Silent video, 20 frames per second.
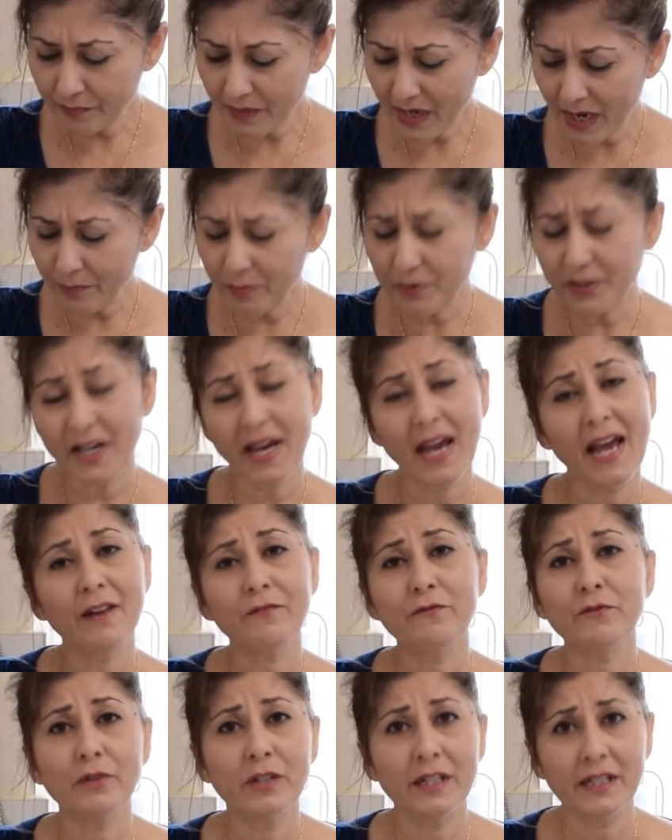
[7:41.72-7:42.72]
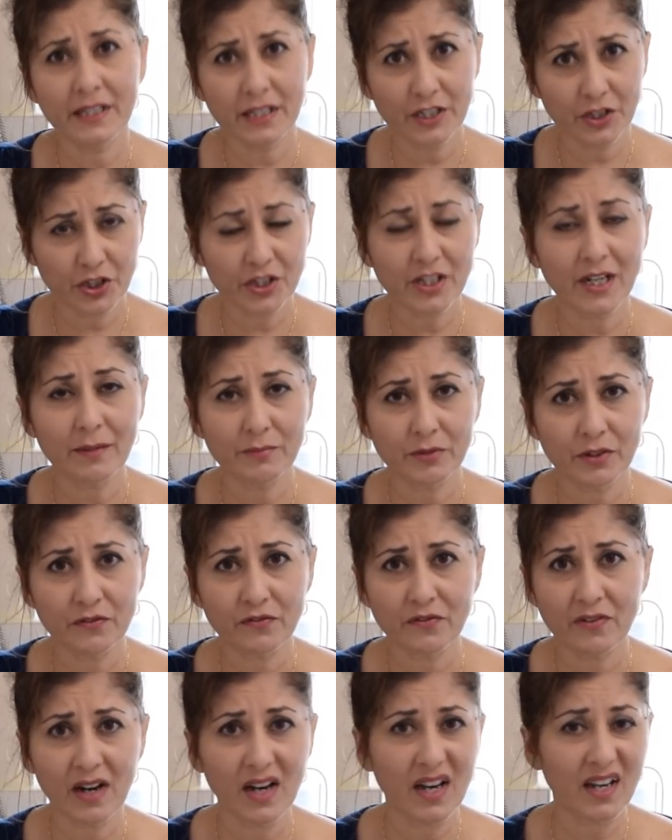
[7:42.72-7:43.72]
I put a handful in each time to
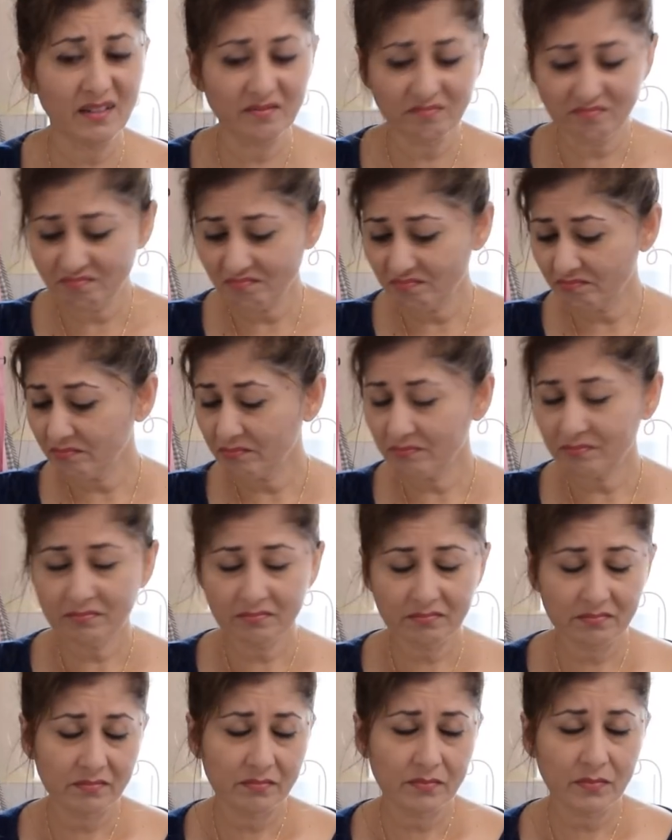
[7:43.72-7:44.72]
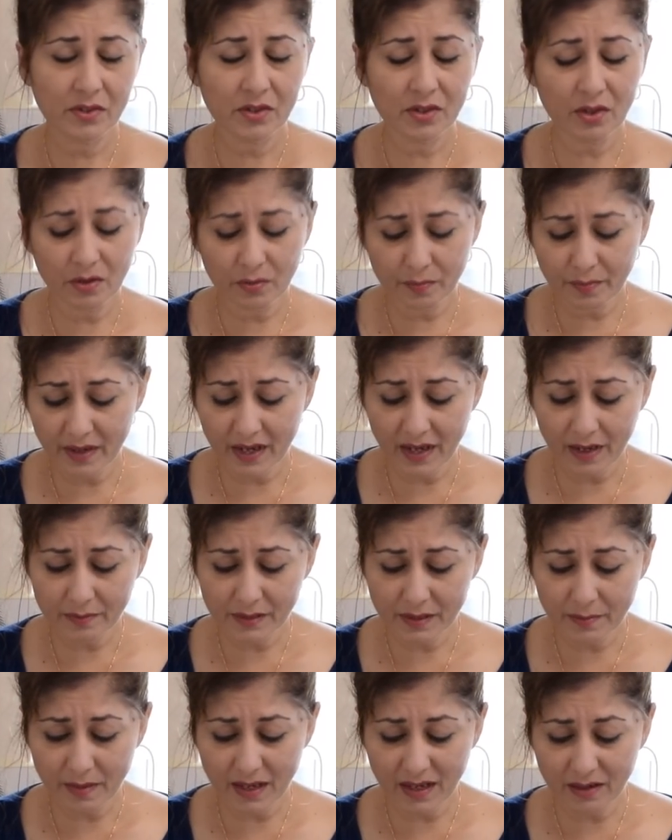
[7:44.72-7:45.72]
fry. So
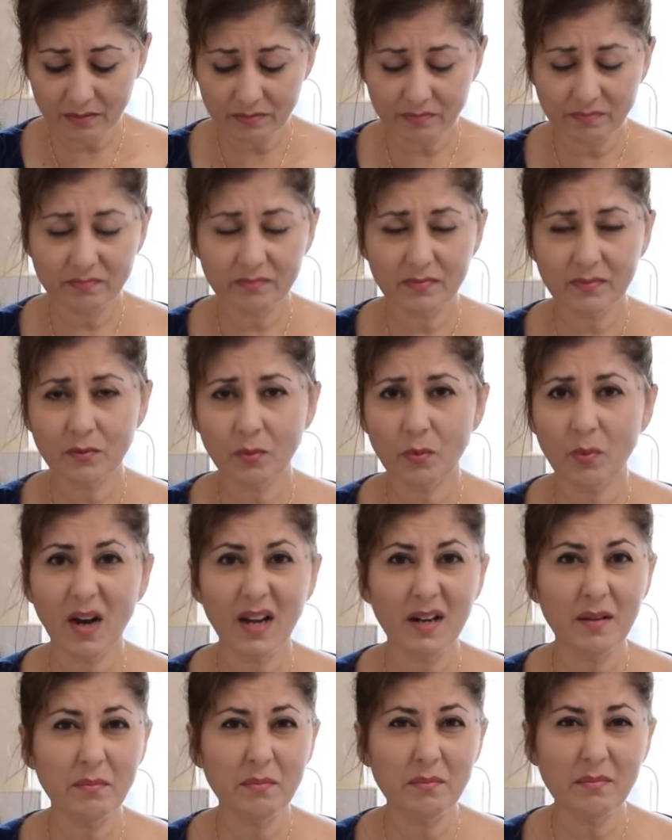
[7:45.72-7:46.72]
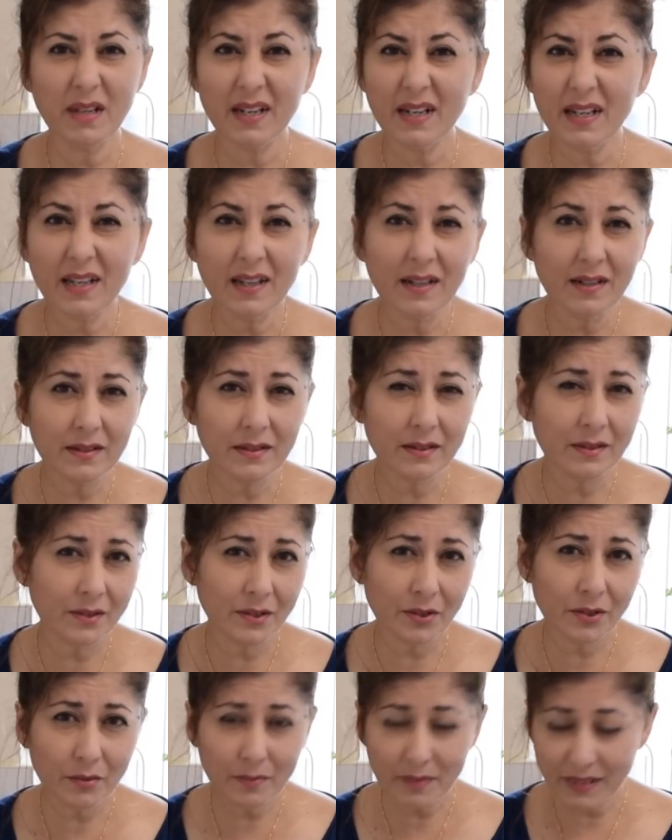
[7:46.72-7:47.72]
perhaps about one minute,
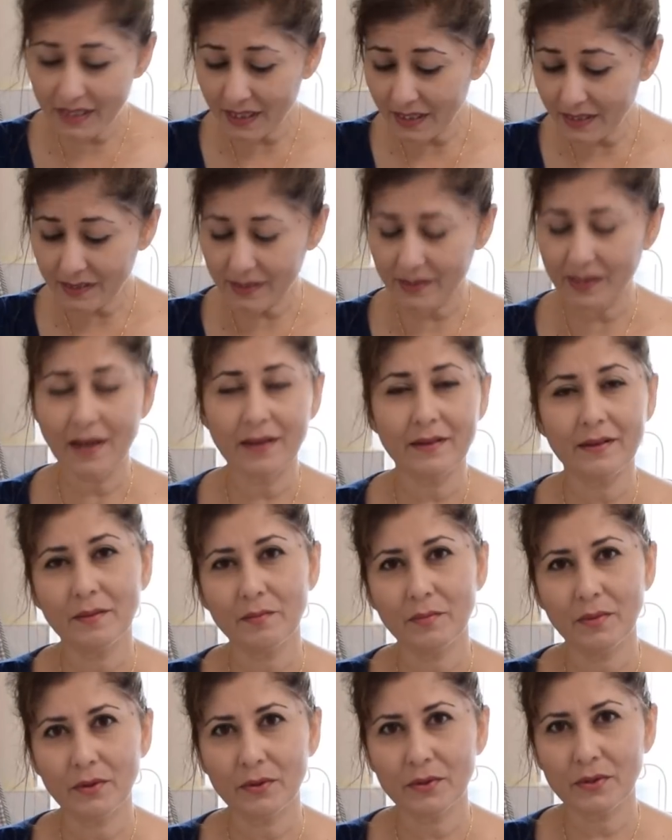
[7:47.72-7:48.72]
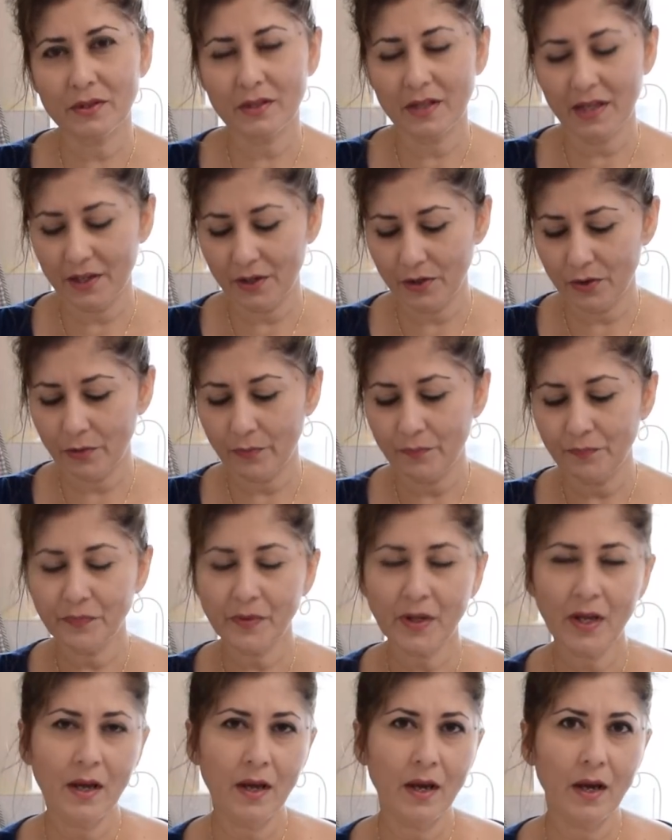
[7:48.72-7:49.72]
two minutes at the most. There you go.
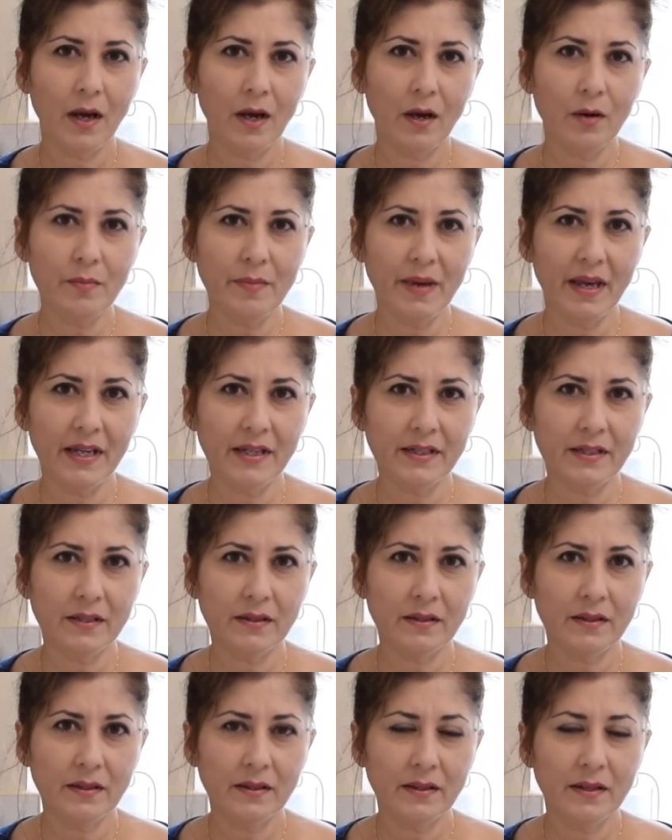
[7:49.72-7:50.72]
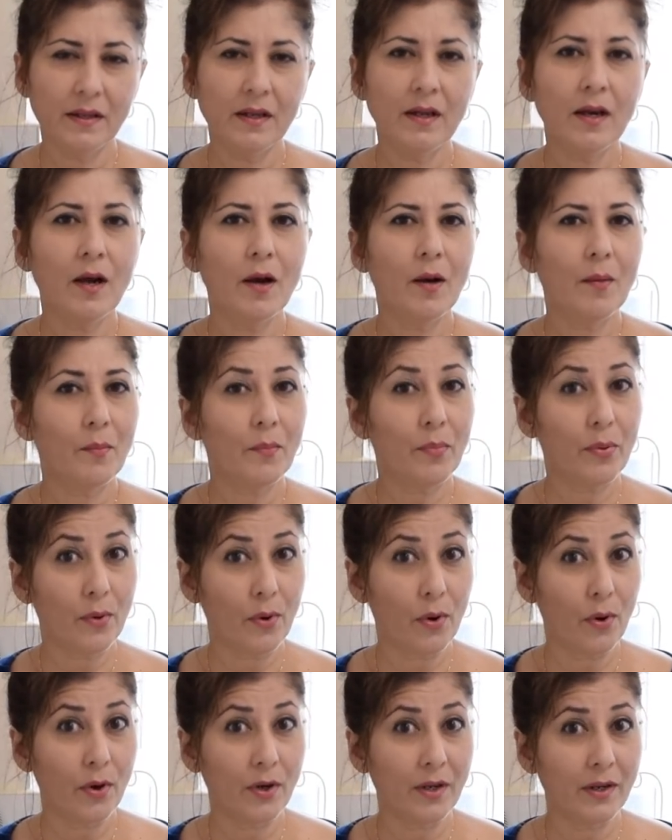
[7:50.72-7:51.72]
Homemade
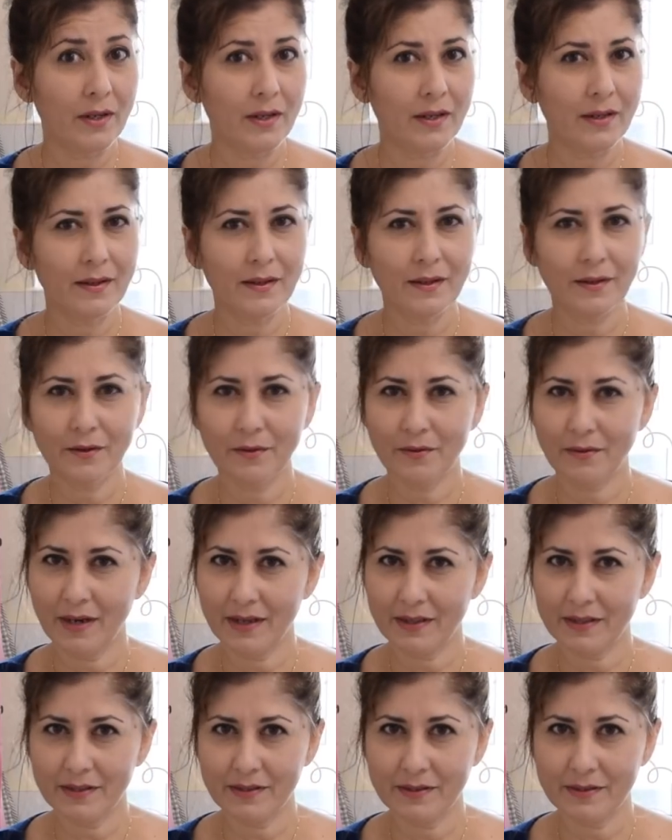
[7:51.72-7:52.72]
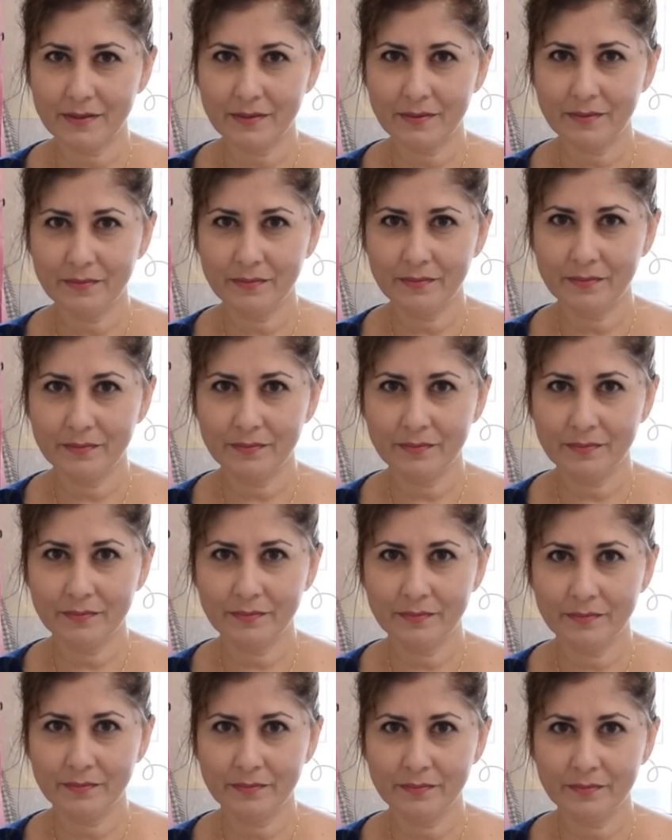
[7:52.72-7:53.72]
prawn crackers.
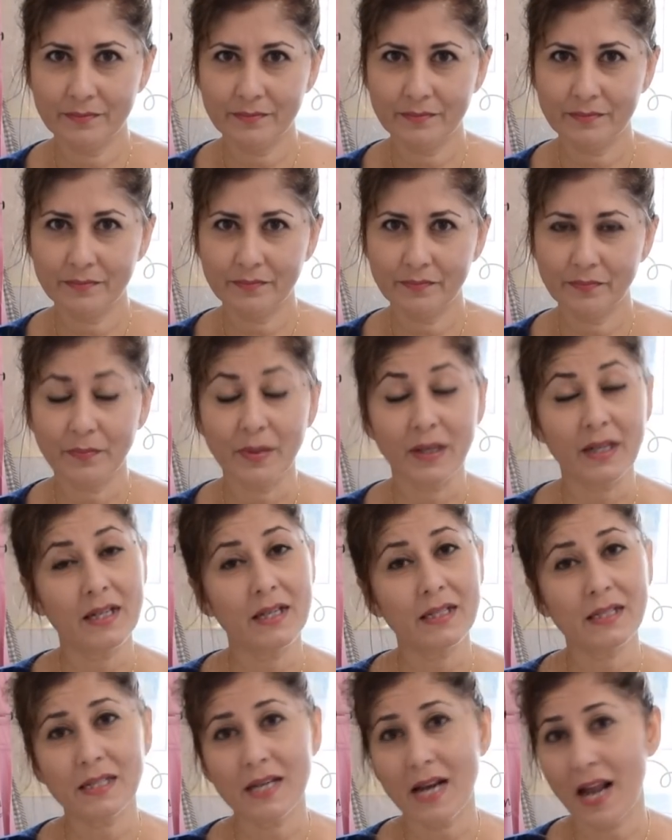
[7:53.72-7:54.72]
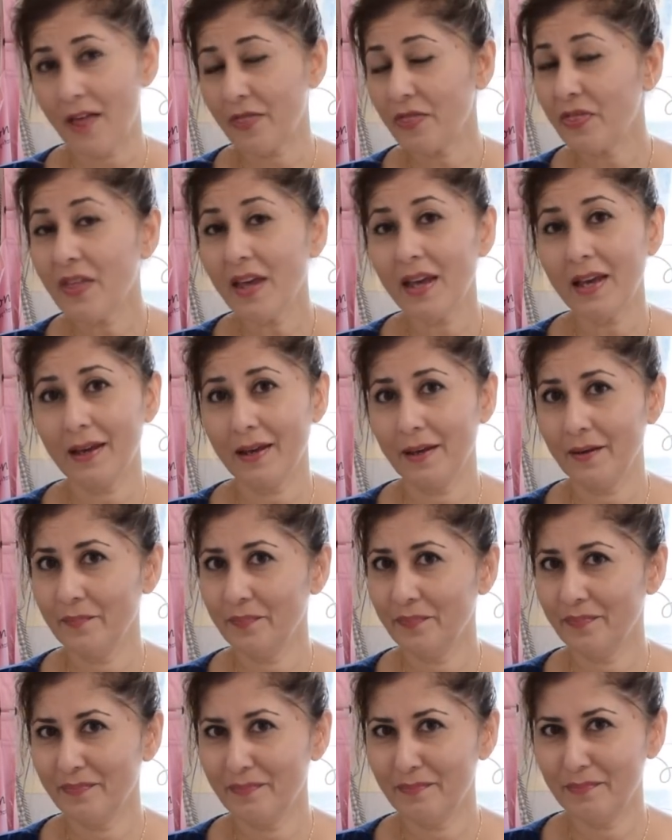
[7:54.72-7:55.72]
Because nothing
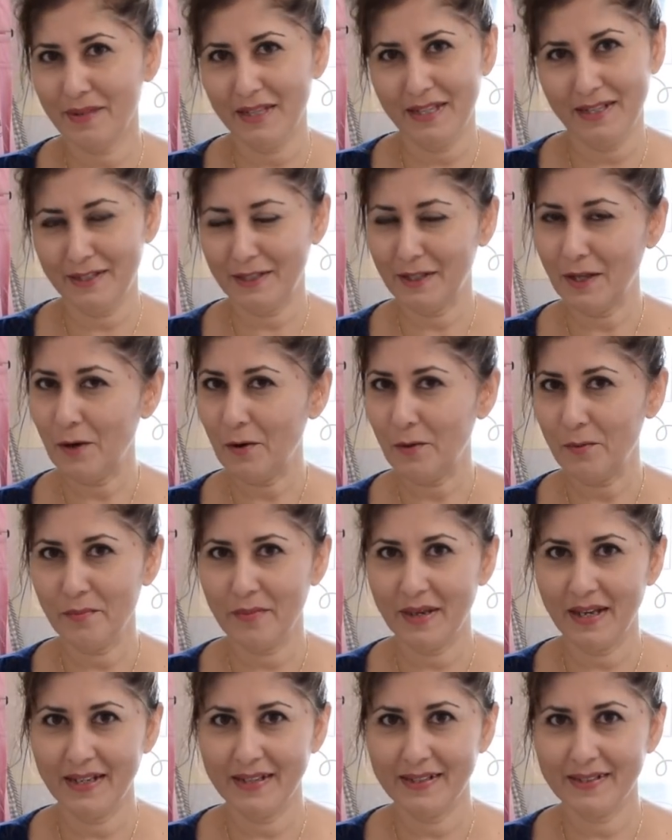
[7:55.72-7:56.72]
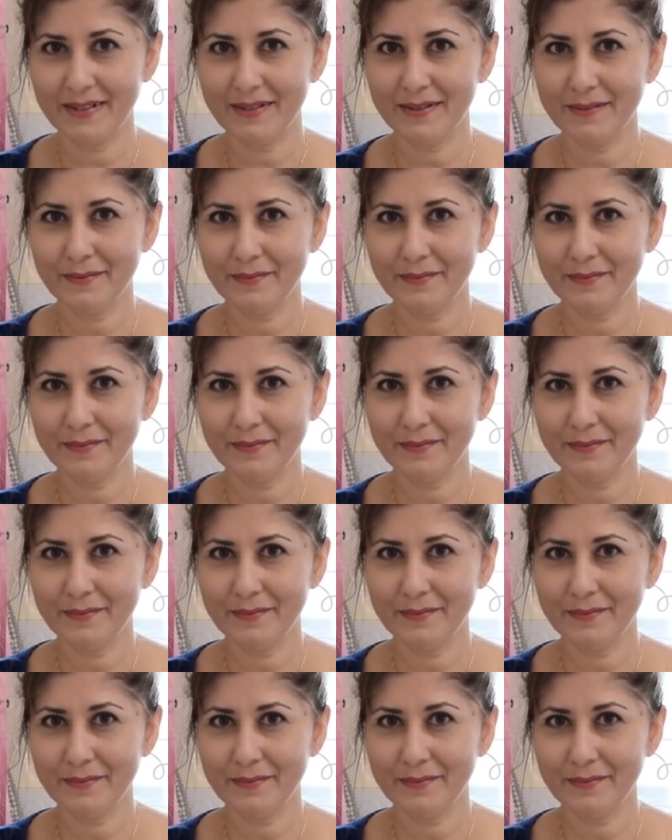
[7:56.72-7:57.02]
beats homemade.